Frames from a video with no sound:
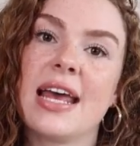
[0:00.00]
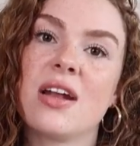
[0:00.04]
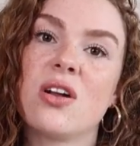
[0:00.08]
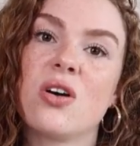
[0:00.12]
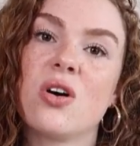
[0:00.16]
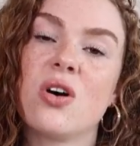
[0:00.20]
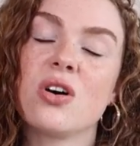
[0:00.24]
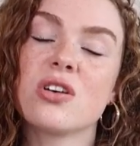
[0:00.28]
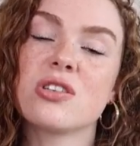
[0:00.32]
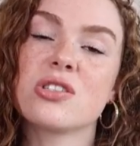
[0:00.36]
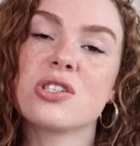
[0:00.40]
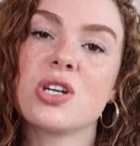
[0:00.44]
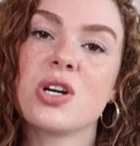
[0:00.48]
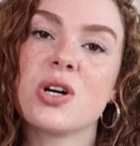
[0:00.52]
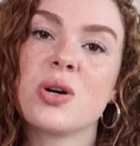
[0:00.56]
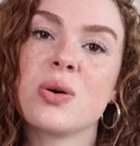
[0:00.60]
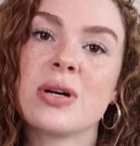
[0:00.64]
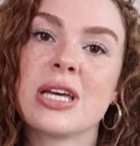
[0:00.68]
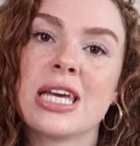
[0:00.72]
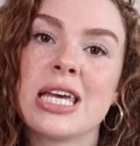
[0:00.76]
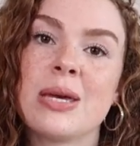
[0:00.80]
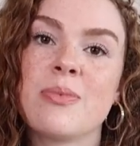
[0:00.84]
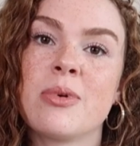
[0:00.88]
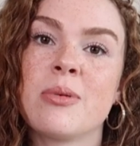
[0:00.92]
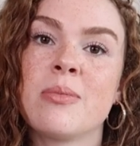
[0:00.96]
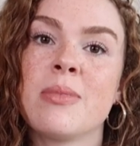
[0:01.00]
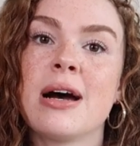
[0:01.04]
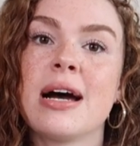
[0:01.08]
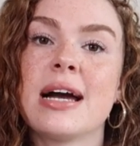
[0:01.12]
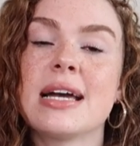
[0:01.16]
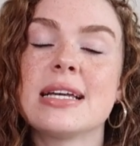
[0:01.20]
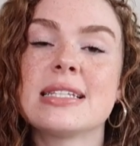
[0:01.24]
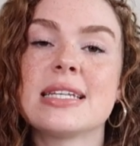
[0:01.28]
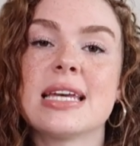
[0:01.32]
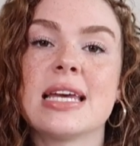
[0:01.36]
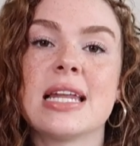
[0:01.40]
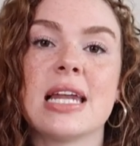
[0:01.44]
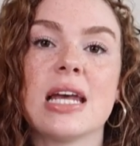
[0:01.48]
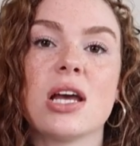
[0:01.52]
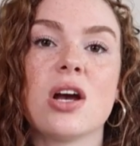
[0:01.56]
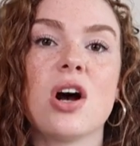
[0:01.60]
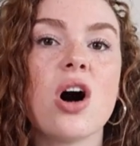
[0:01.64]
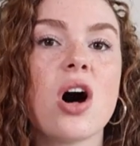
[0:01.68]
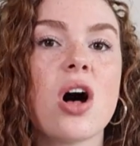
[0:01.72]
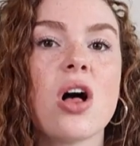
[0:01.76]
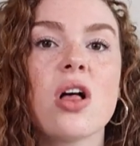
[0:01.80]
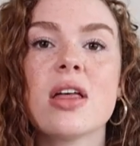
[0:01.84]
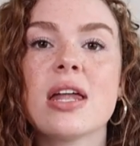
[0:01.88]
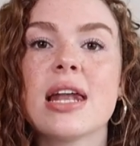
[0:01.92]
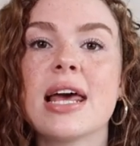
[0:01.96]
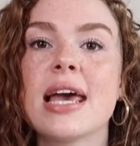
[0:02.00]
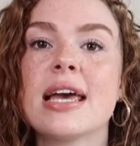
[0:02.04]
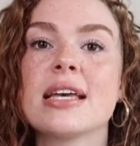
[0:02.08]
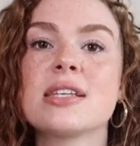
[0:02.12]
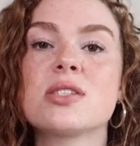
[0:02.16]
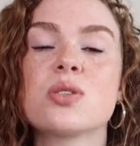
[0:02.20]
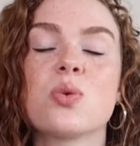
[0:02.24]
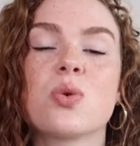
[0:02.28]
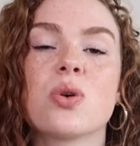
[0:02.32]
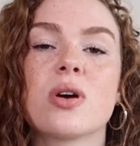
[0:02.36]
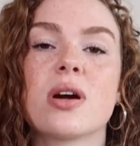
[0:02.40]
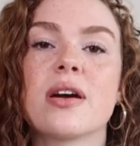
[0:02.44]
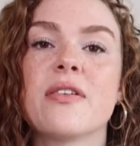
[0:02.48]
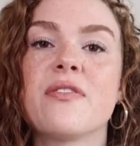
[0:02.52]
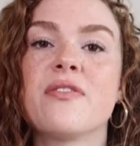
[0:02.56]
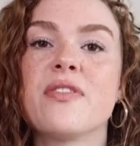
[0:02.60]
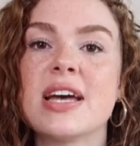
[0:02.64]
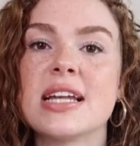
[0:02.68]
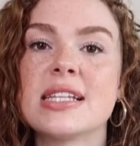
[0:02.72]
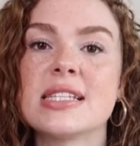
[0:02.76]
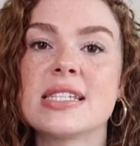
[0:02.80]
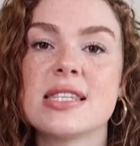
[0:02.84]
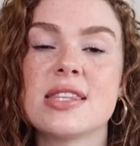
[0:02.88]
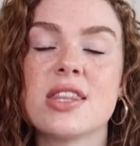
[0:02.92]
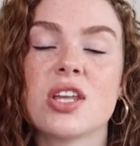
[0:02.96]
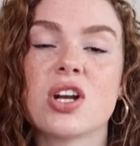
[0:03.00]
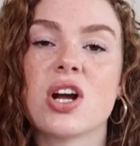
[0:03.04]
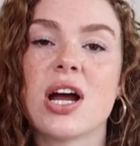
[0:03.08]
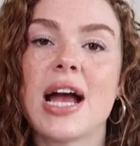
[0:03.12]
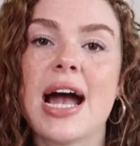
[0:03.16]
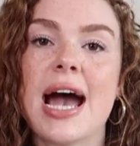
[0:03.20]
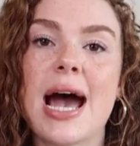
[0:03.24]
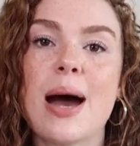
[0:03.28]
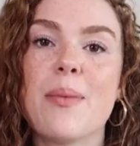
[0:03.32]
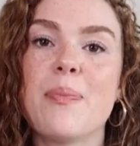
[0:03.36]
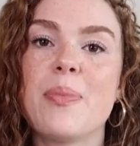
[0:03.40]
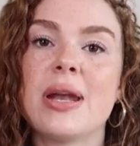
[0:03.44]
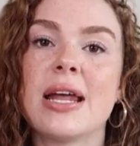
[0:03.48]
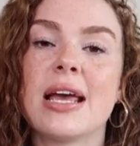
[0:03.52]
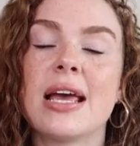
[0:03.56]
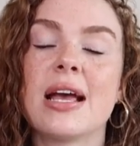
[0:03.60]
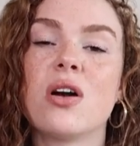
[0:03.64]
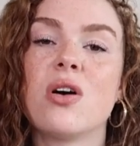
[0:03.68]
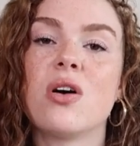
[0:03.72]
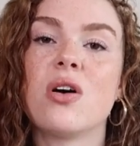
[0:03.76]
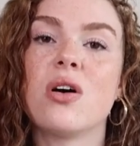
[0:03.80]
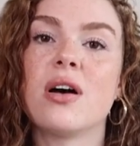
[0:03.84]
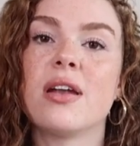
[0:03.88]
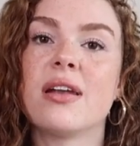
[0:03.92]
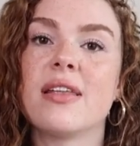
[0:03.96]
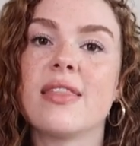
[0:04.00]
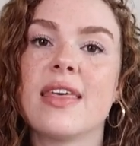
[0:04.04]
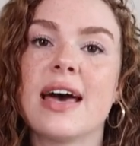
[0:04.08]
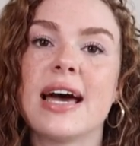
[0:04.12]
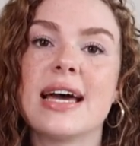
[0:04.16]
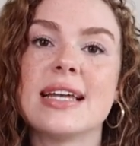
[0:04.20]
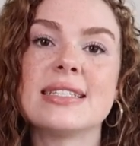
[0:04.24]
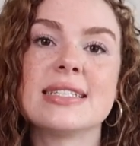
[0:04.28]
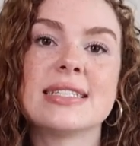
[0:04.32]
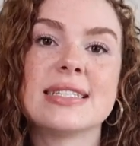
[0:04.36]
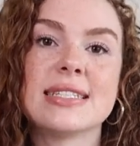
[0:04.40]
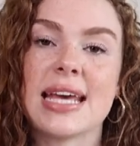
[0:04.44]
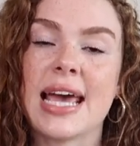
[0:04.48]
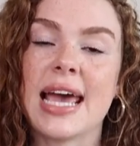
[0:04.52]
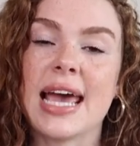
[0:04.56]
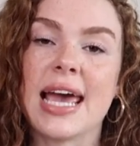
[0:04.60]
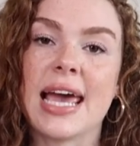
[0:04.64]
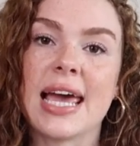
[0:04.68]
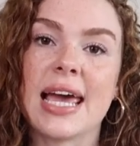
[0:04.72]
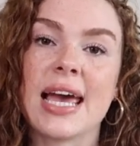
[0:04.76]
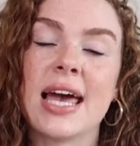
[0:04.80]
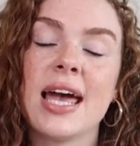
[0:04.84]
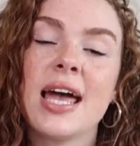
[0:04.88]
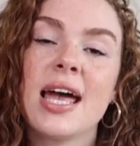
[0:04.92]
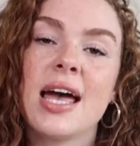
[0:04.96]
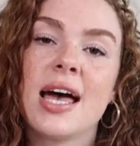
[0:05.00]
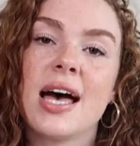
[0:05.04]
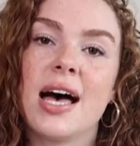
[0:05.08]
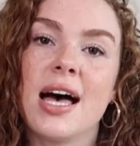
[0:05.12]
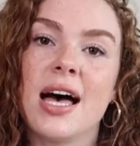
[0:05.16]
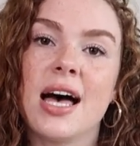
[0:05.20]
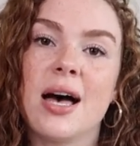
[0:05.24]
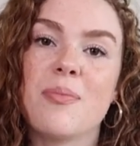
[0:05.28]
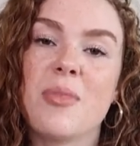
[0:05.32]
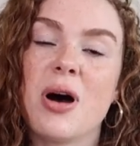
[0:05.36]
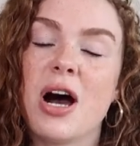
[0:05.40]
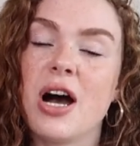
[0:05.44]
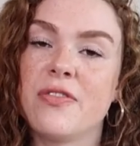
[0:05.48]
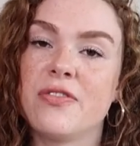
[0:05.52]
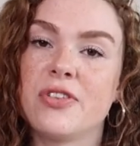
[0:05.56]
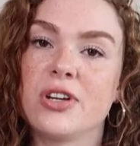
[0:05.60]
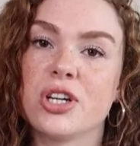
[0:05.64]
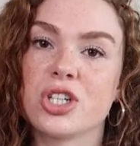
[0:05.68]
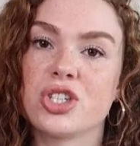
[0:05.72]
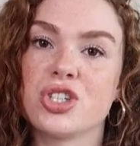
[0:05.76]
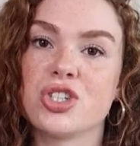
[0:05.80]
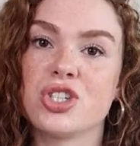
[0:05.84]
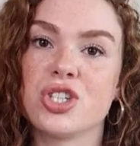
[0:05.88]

And also keep in mind any holidays or events that are happening on that day um, of your